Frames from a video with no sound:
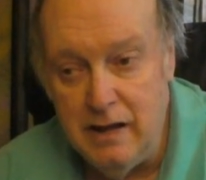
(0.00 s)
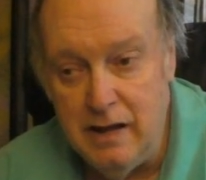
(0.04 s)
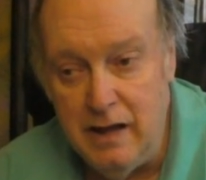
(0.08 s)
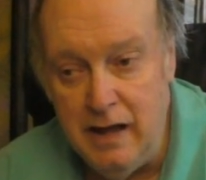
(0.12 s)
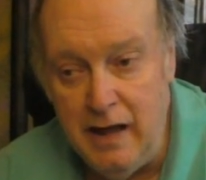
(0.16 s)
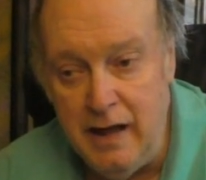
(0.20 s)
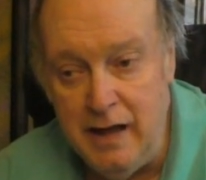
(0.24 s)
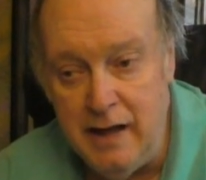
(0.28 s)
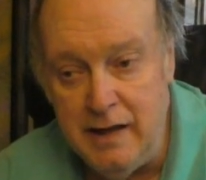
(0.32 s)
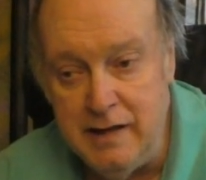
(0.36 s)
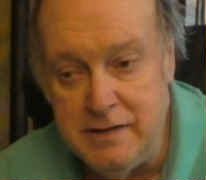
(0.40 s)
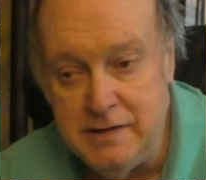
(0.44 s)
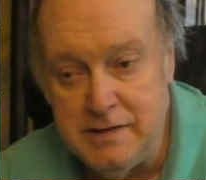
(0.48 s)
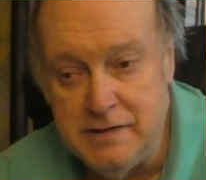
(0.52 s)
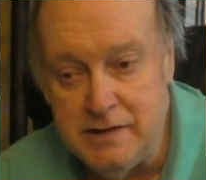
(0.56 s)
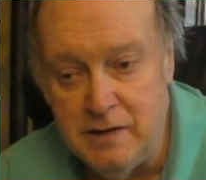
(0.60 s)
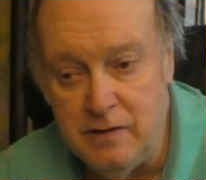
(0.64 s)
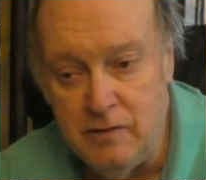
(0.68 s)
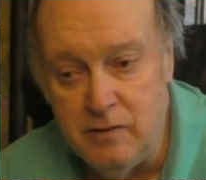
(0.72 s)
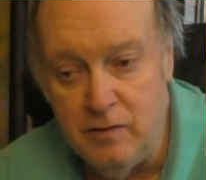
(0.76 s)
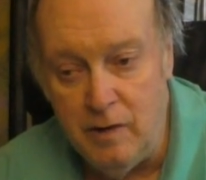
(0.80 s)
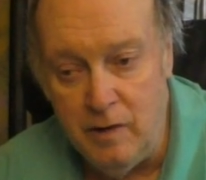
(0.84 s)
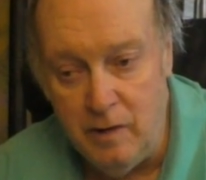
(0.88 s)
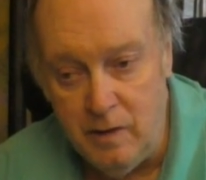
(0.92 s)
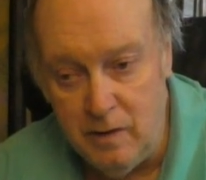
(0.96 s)
And
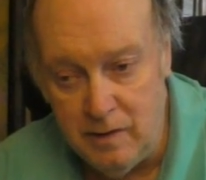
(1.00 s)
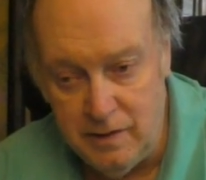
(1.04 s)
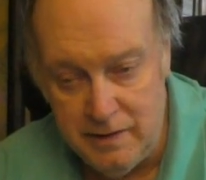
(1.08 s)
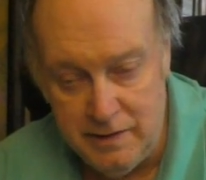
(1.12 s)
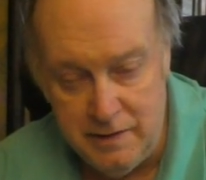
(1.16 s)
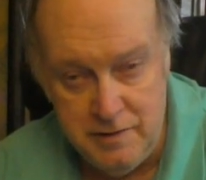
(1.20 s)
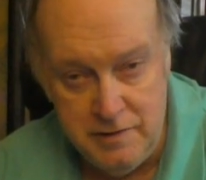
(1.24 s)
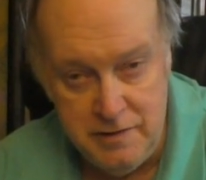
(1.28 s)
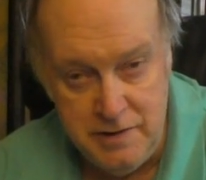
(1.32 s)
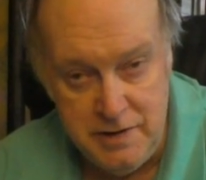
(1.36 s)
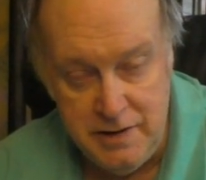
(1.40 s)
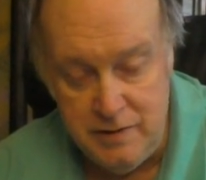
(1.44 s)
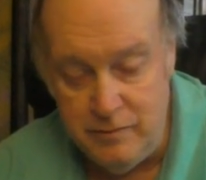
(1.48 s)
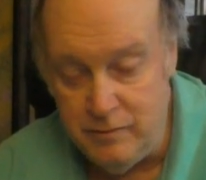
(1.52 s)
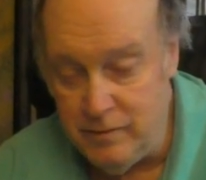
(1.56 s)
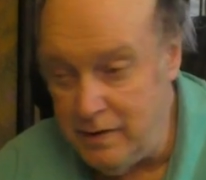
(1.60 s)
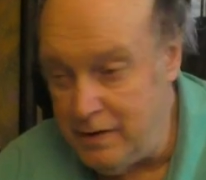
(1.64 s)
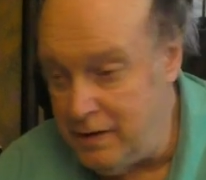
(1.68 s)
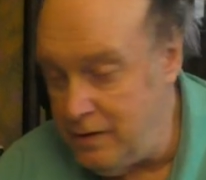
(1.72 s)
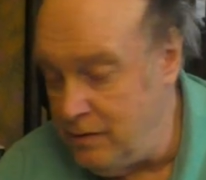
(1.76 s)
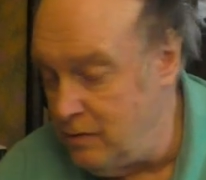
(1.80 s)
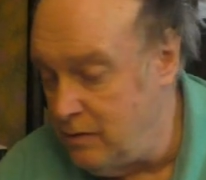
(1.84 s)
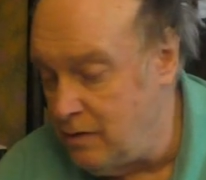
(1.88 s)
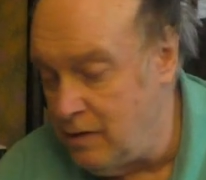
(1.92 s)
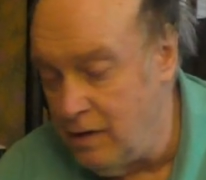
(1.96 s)
so all energy, whether
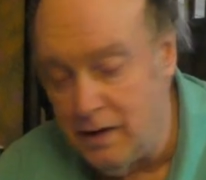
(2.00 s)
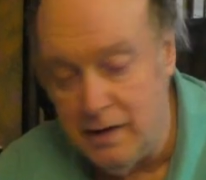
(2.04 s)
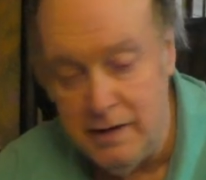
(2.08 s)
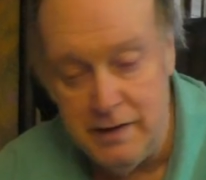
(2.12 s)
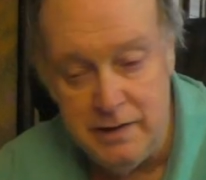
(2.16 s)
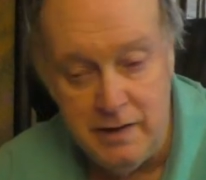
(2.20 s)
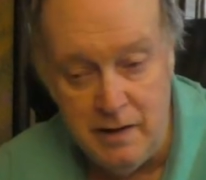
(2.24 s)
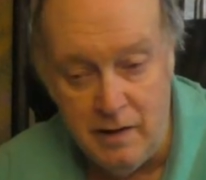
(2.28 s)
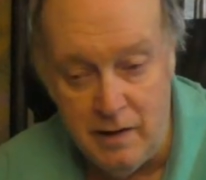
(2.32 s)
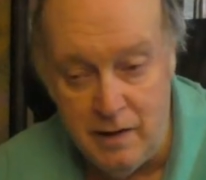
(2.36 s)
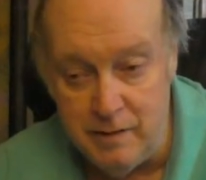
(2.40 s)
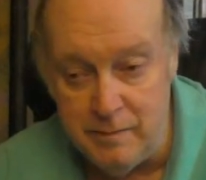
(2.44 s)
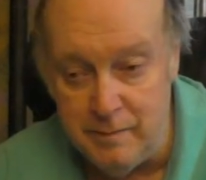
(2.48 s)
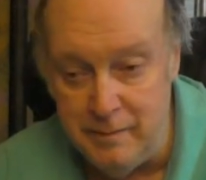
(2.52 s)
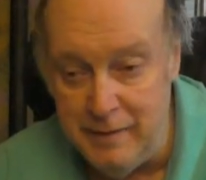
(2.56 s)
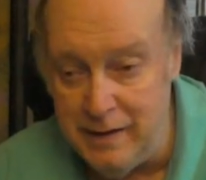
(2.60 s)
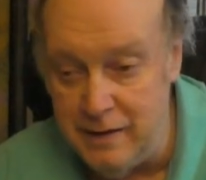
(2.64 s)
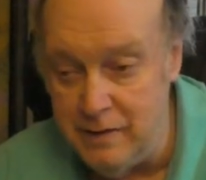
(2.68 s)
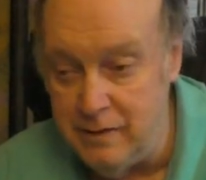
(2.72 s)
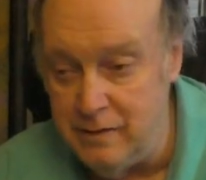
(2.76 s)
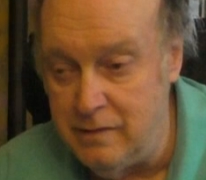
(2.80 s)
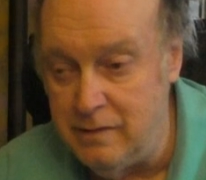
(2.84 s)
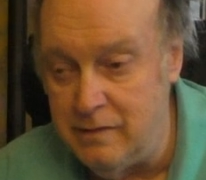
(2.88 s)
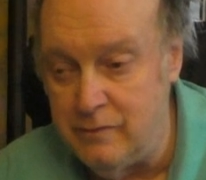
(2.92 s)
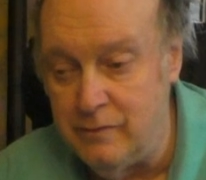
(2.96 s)
you call it dark
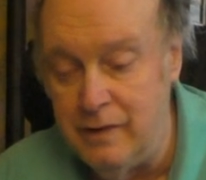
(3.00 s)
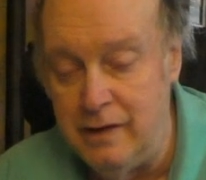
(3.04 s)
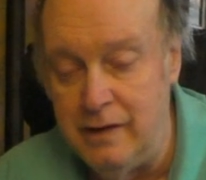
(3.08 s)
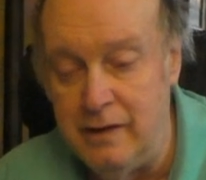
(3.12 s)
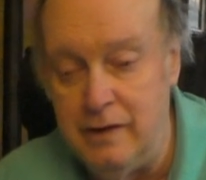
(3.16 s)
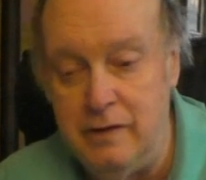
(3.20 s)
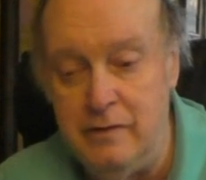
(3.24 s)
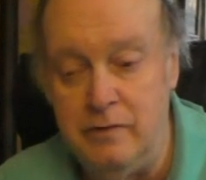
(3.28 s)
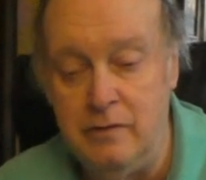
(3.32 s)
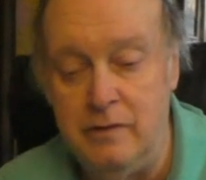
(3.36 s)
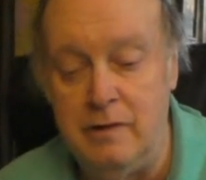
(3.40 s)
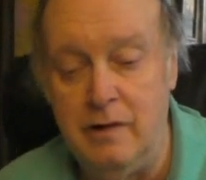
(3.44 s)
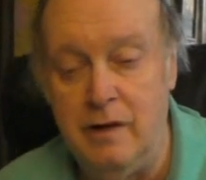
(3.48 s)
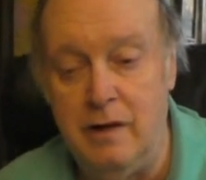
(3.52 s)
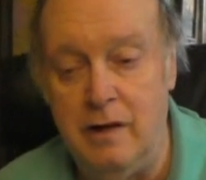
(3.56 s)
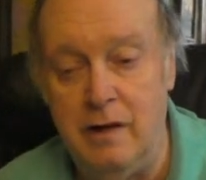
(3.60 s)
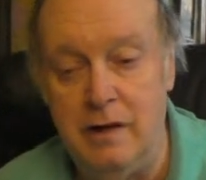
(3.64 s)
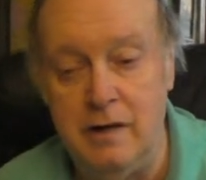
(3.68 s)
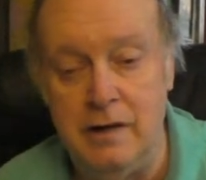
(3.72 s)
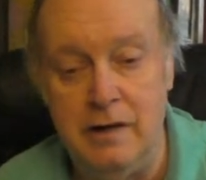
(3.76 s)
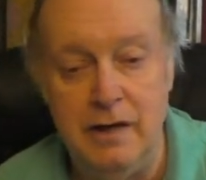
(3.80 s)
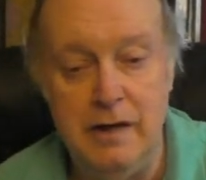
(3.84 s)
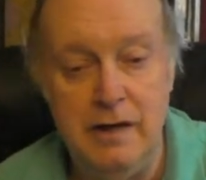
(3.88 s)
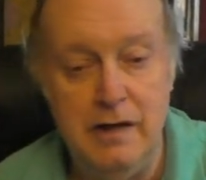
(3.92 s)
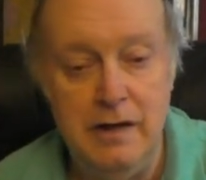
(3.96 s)
matter or whether you
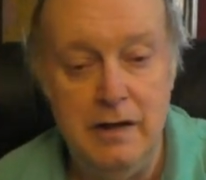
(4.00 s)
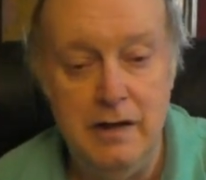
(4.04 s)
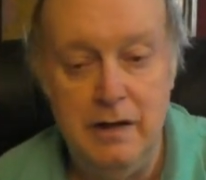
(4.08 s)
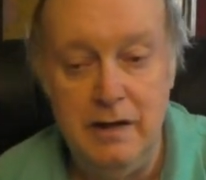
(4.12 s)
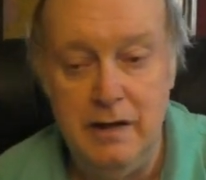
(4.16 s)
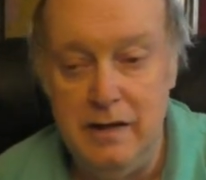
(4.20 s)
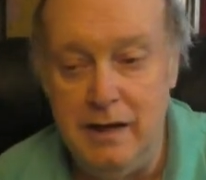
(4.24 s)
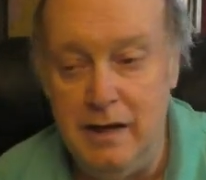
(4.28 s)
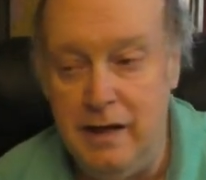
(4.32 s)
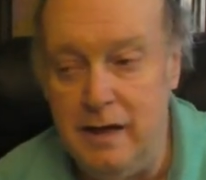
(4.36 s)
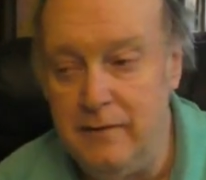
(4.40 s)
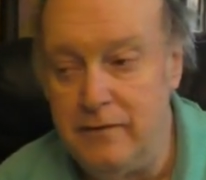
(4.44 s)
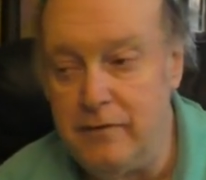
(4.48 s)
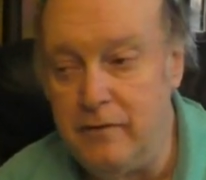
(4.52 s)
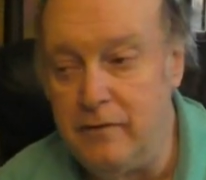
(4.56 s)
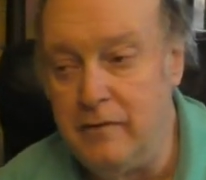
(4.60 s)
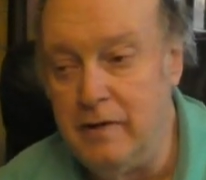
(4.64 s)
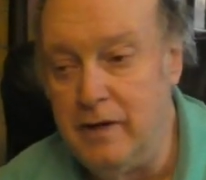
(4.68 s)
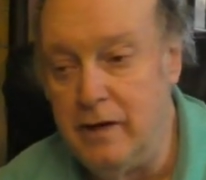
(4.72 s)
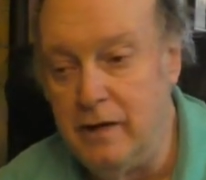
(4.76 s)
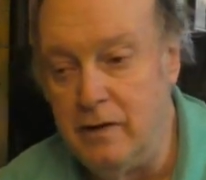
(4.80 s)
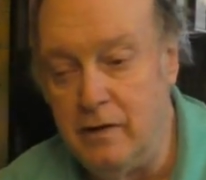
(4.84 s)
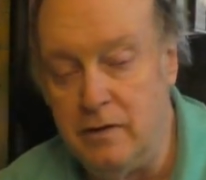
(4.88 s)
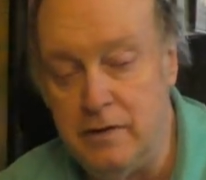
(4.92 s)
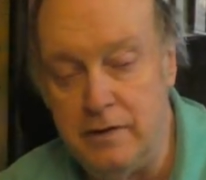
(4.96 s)
call it
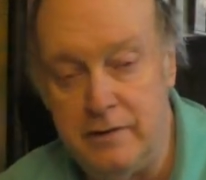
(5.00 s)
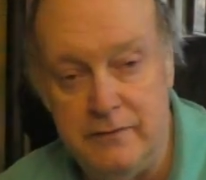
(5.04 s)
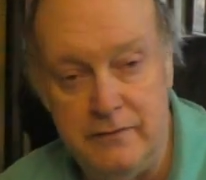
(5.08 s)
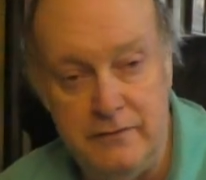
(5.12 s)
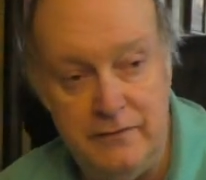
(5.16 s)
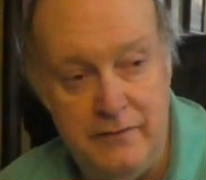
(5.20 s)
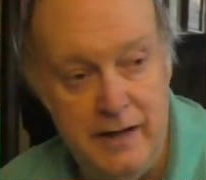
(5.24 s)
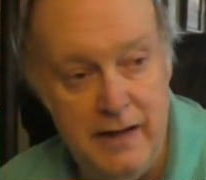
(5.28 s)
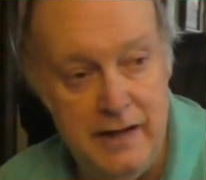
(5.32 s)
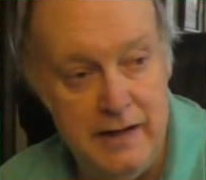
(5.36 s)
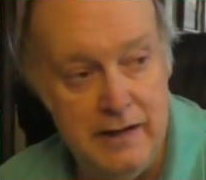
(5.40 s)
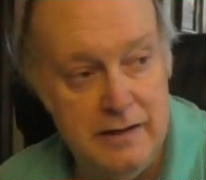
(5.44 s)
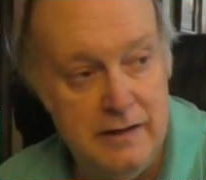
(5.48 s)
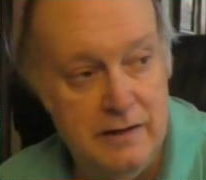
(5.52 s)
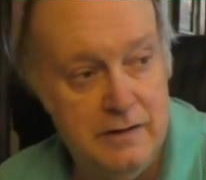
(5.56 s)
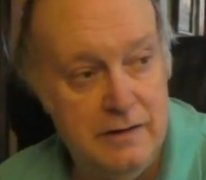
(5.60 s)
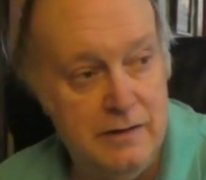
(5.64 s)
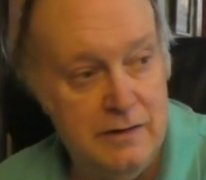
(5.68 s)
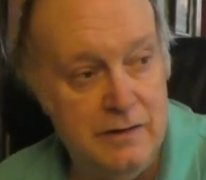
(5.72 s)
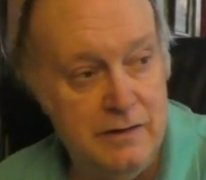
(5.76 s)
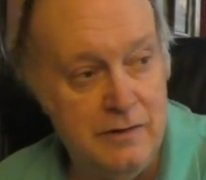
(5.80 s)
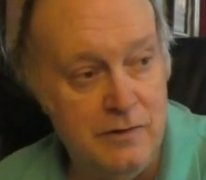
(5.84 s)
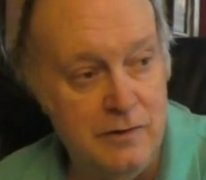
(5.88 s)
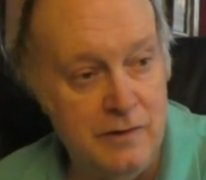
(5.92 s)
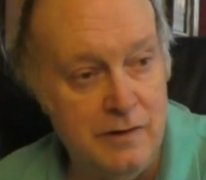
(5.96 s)
infrared,
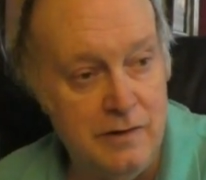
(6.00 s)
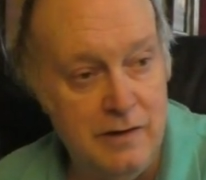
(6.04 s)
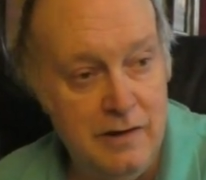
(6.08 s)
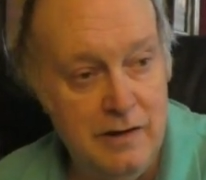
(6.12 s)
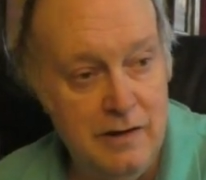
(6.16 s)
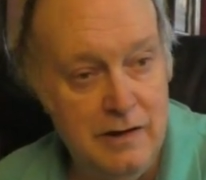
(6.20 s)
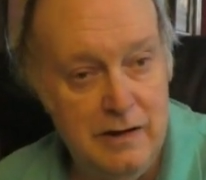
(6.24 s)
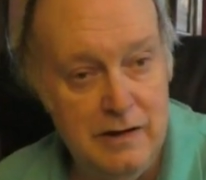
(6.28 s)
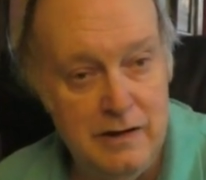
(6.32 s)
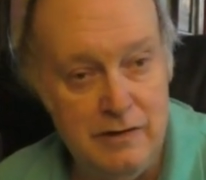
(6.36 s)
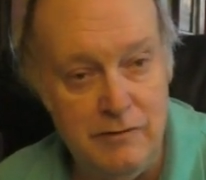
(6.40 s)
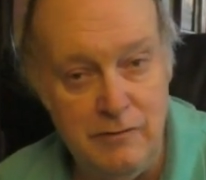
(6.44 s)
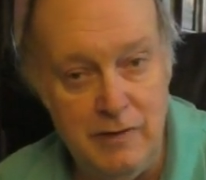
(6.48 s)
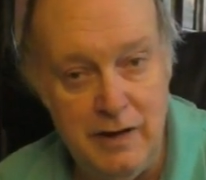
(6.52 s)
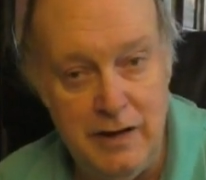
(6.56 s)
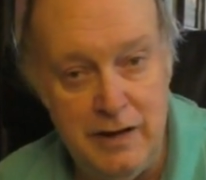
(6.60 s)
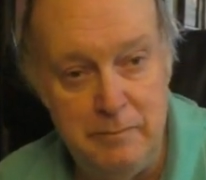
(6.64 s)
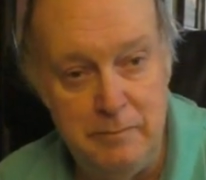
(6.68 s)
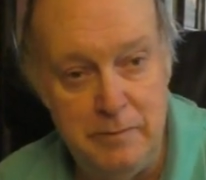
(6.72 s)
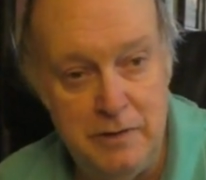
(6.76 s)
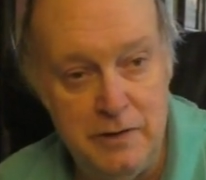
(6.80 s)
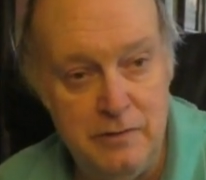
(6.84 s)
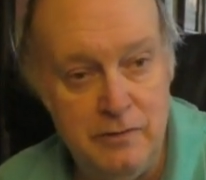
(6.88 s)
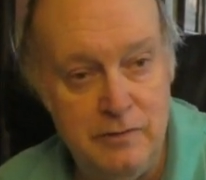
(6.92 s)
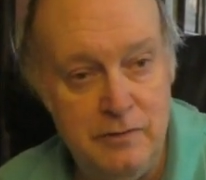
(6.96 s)
ultraviolet, or
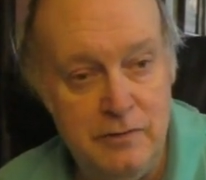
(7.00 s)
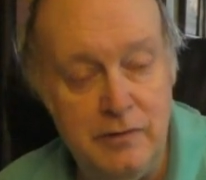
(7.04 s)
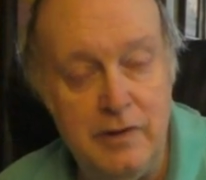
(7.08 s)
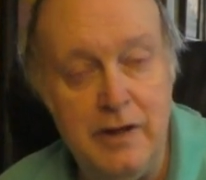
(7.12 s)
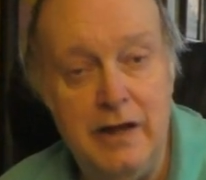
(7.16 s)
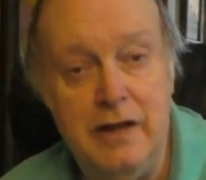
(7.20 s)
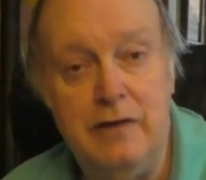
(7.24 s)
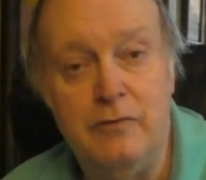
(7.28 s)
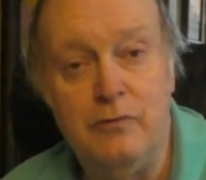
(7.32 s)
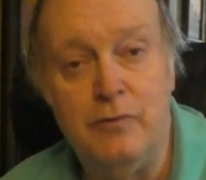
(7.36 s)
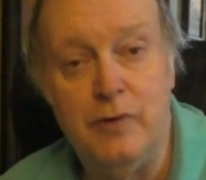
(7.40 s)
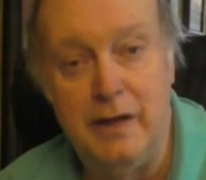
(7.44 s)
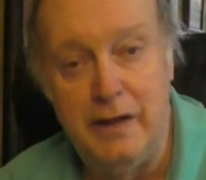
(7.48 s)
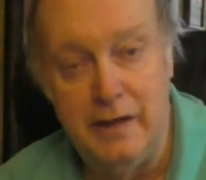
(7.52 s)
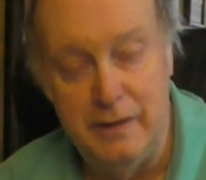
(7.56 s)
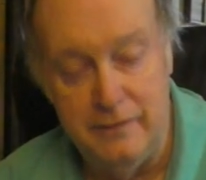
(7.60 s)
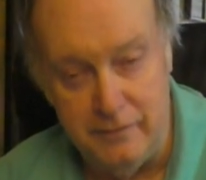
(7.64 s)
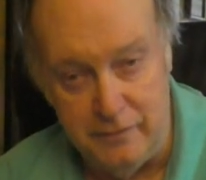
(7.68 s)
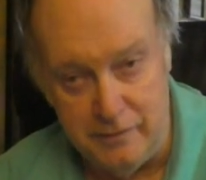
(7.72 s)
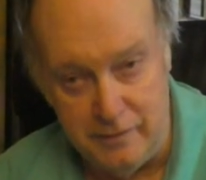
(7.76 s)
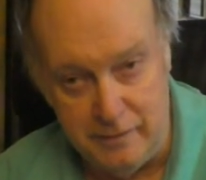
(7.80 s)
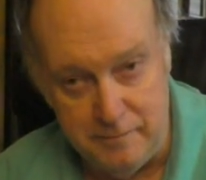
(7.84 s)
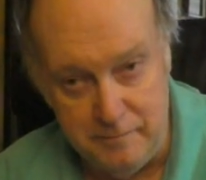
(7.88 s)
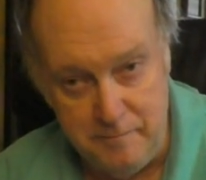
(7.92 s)
red, blue, green, whatever.